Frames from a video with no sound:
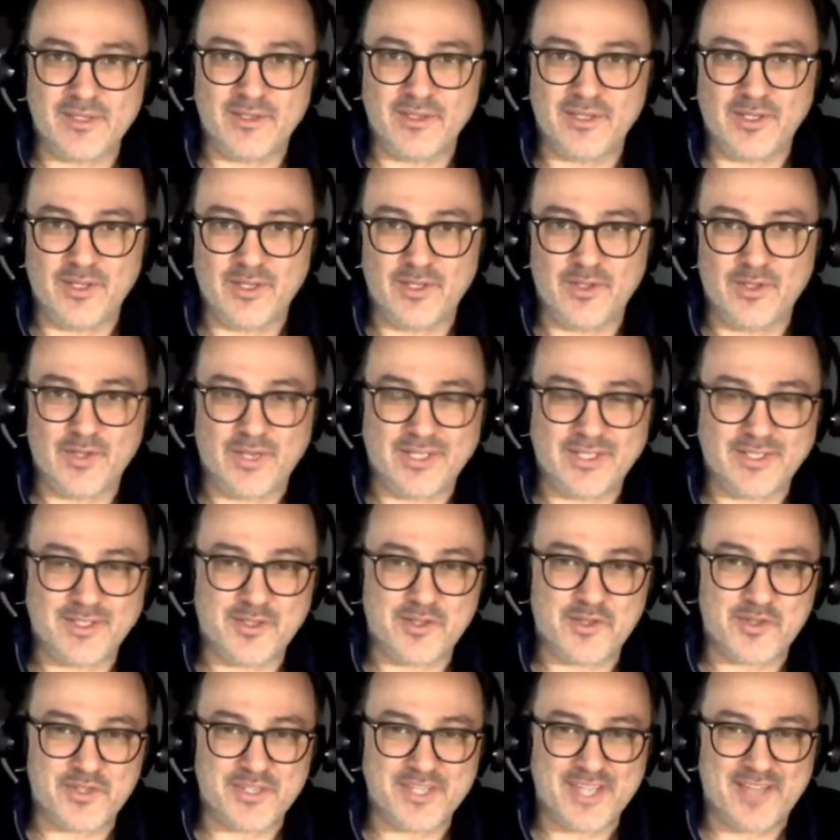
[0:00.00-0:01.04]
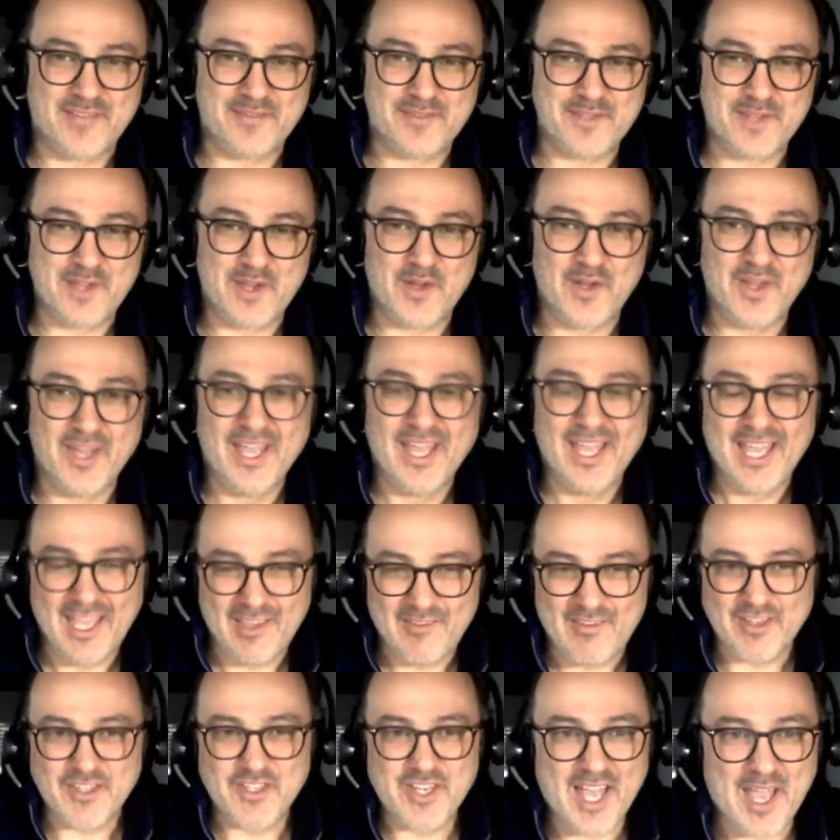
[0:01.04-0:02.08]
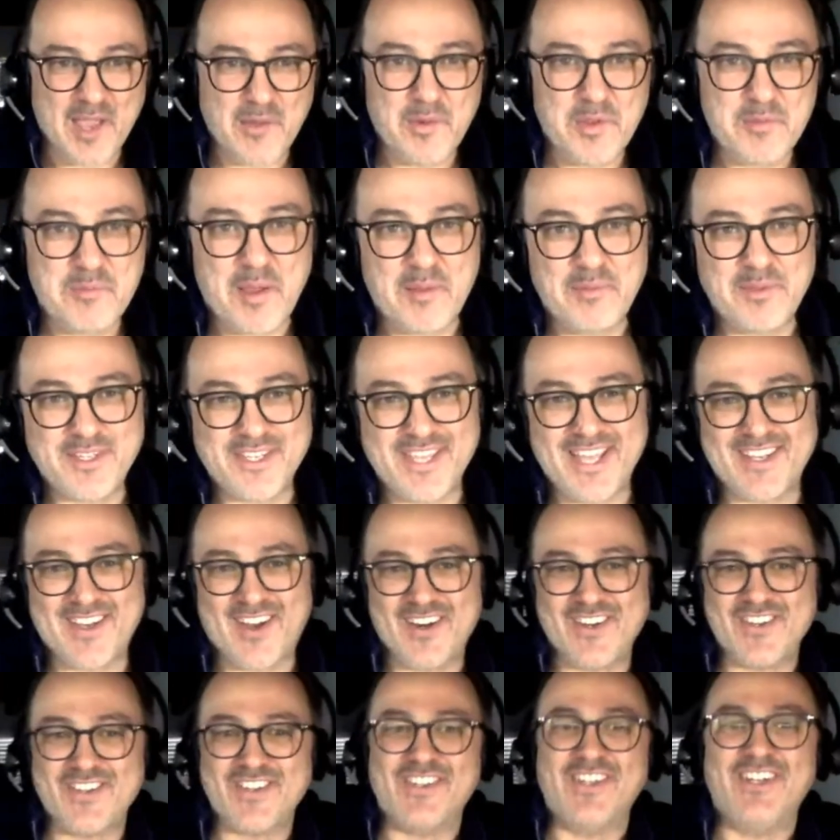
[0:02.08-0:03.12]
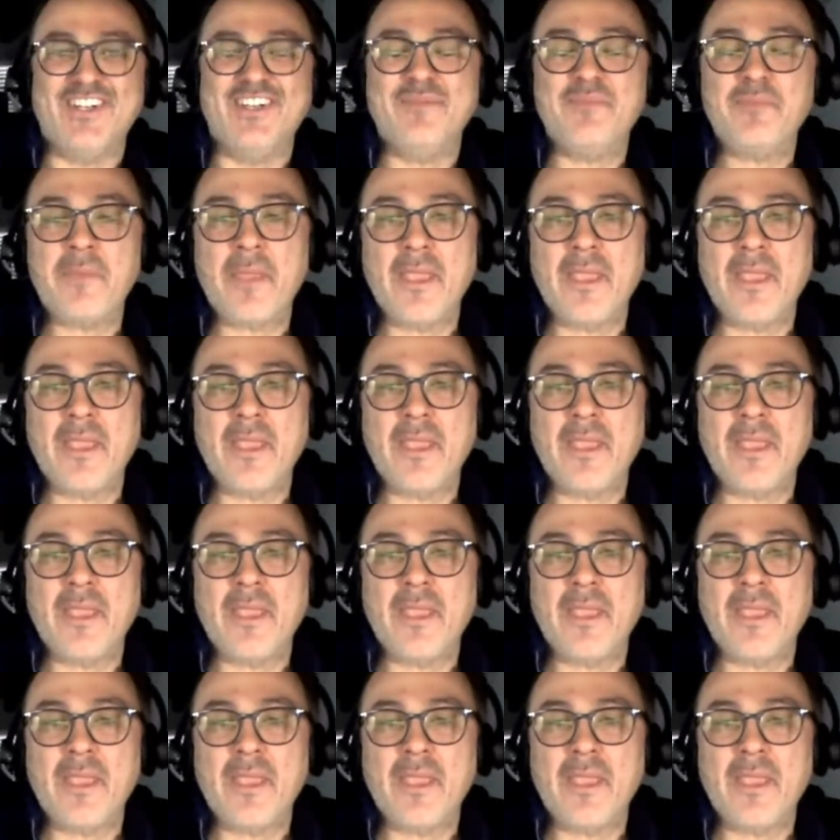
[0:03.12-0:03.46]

You need to edit it yourself. So eventually, I will publish that article.